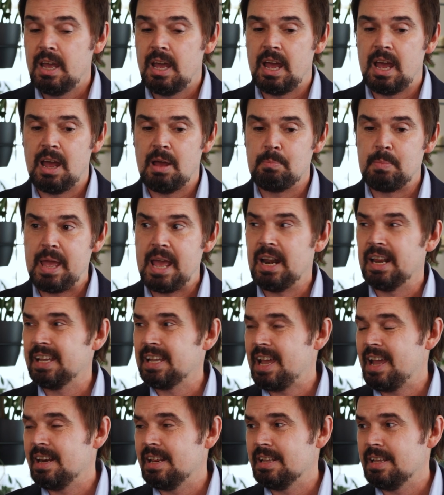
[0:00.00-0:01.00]

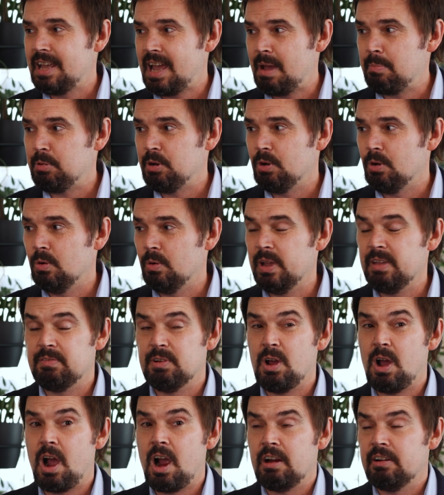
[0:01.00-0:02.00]
allocating capital,
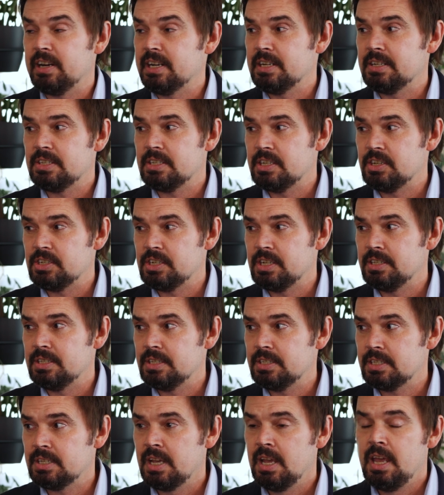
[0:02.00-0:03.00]
even hiring
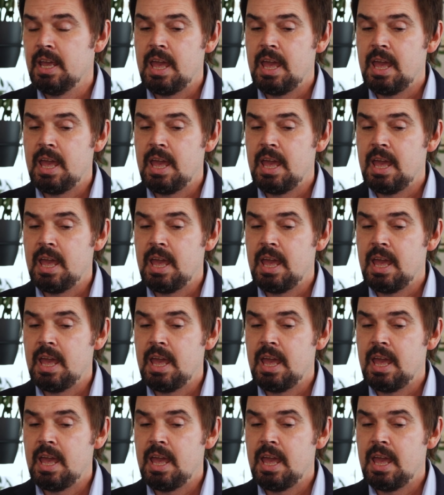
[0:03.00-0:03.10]
decisions.